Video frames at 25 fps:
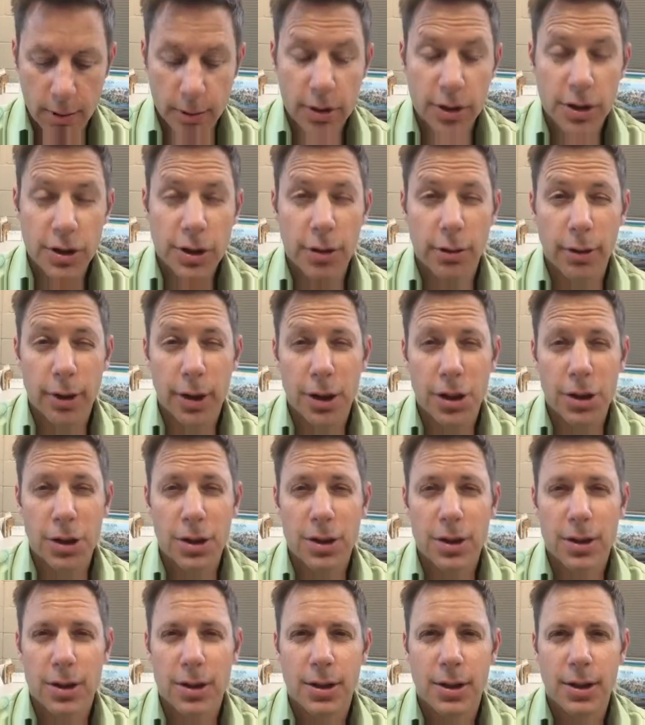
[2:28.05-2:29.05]

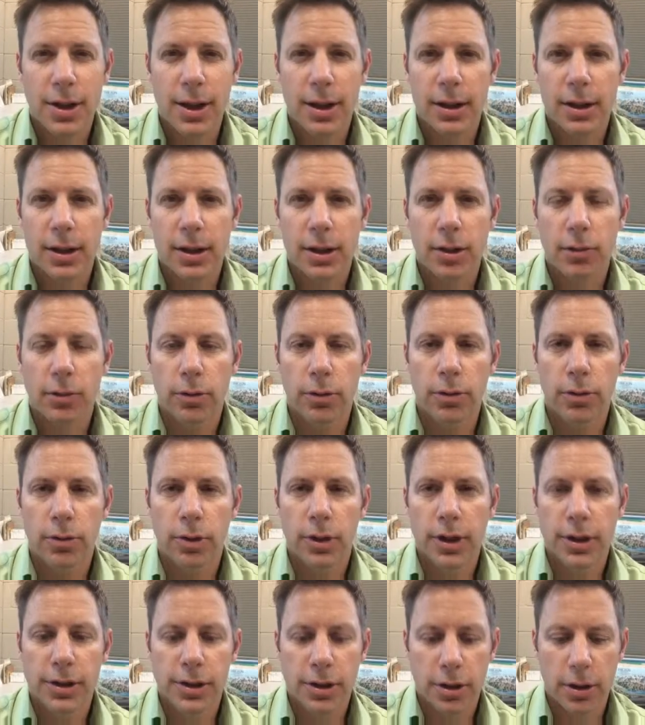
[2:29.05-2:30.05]
Considerations that need to go into a
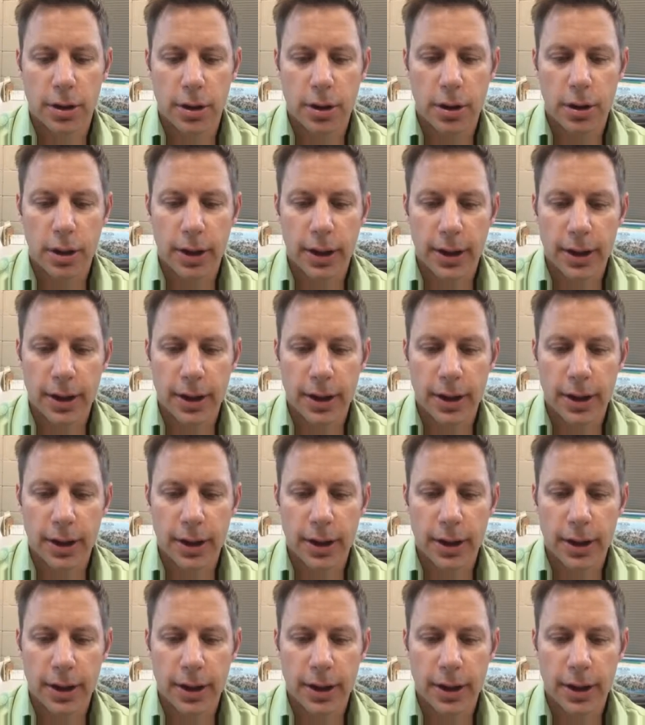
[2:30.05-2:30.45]
lesson are